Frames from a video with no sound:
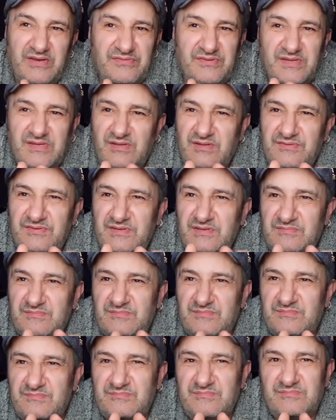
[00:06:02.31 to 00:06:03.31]
I think. I think.
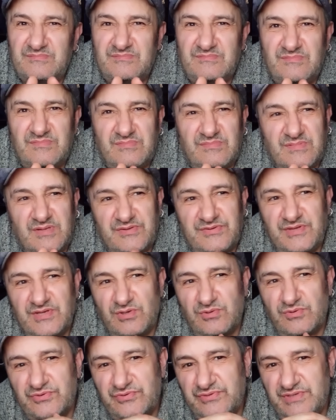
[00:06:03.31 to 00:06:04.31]
I think
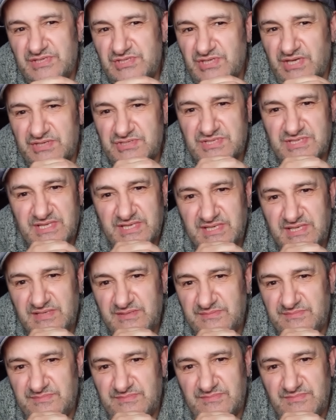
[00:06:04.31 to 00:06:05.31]
all three judges had it.
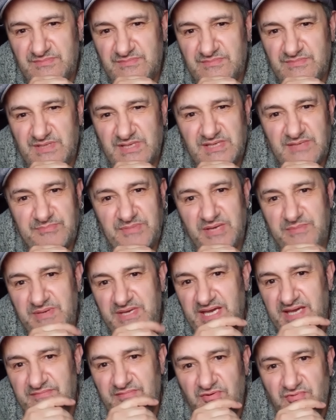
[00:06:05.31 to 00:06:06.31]
They maybe
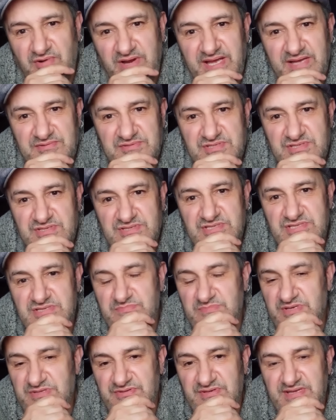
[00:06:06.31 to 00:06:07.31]
gave a round to
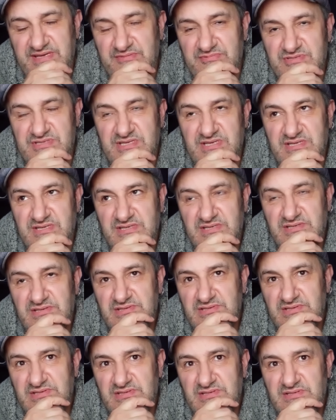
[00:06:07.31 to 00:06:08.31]
Smith, and that was it.
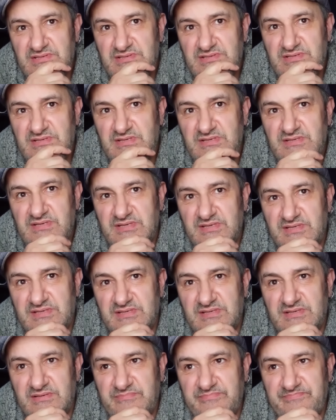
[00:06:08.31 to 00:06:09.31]

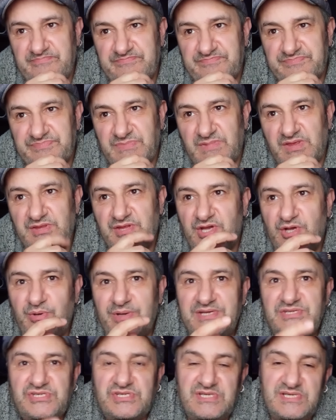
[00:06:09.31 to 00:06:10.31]
Um, the
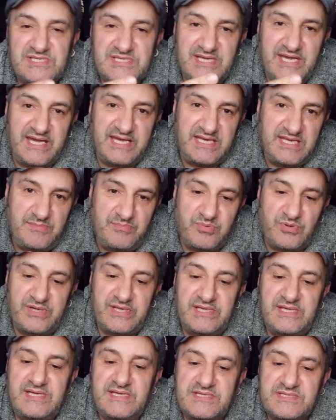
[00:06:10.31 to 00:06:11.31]
question is, can he
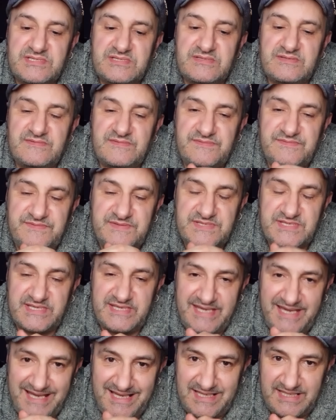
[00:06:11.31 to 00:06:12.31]
bring his
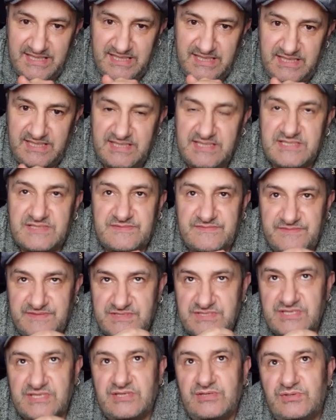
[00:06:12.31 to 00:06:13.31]
physicality, his
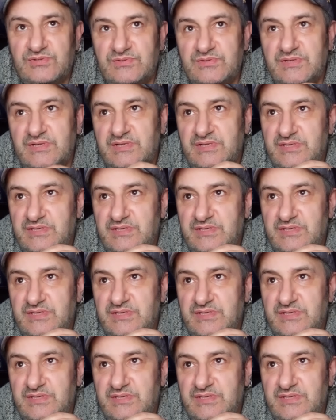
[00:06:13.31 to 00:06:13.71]
physical